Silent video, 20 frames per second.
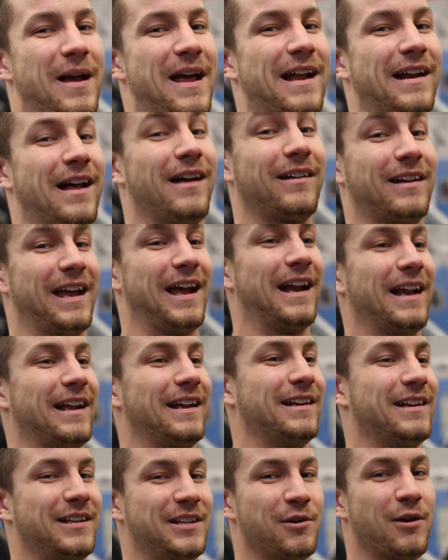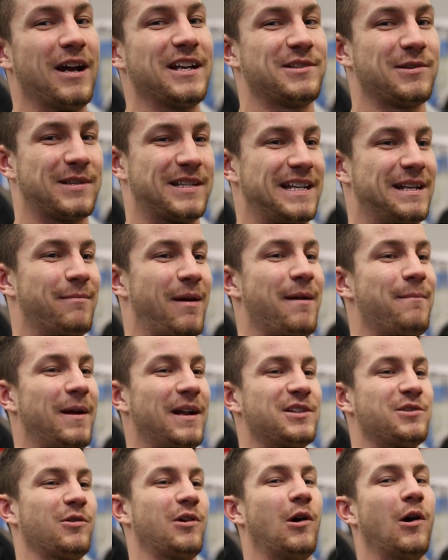man, I'll get it. You guys will see. My
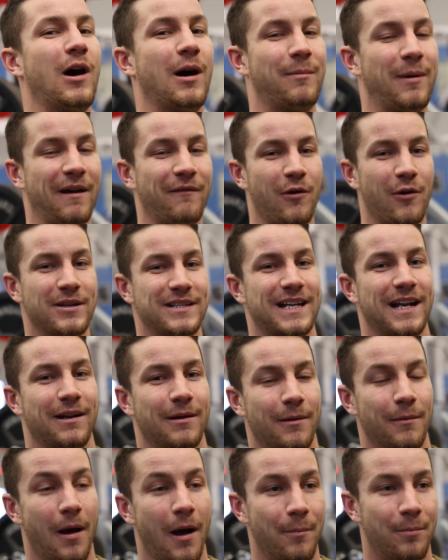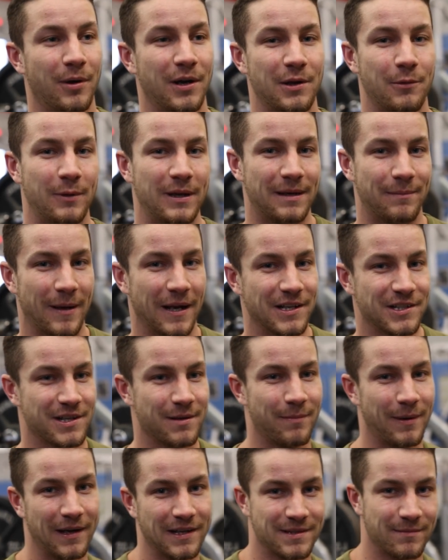bench will go up. I've always had a, a pretty weak bench
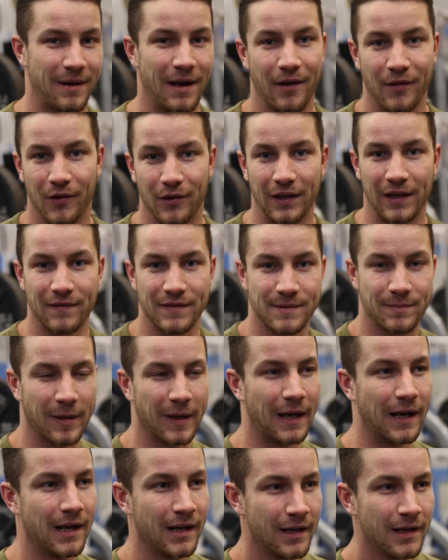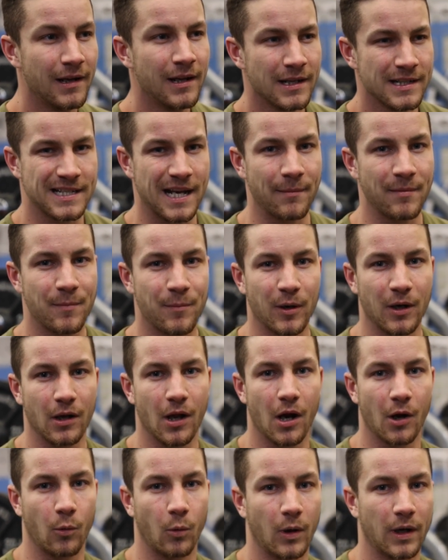compared to my other lifts, but it's time to put a
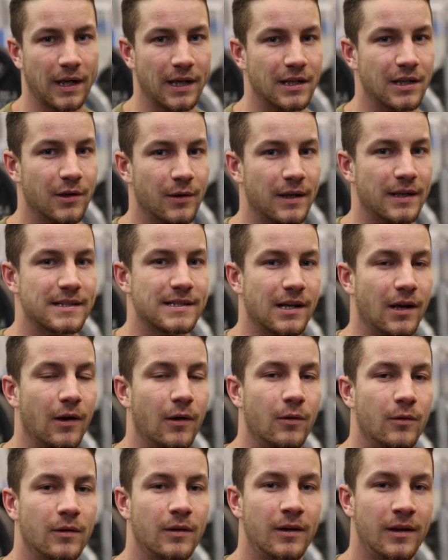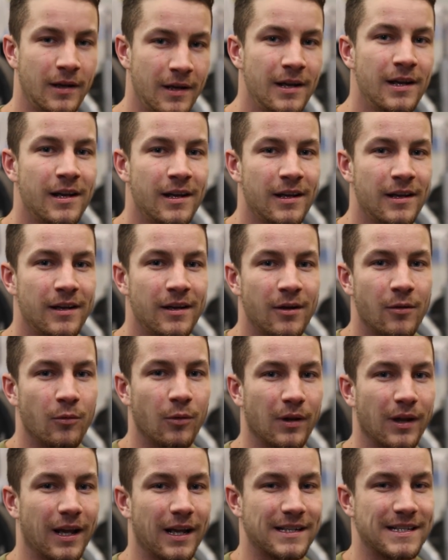lot of work into it. So
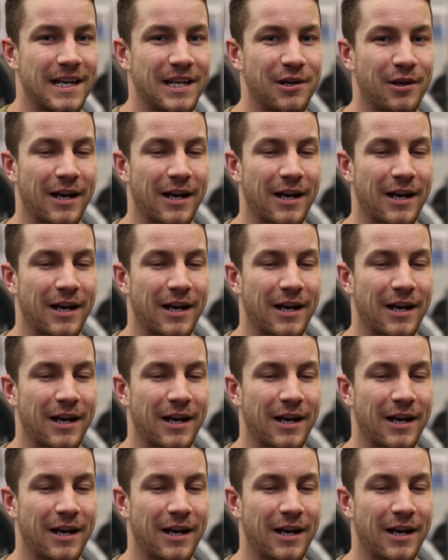we'll uh, take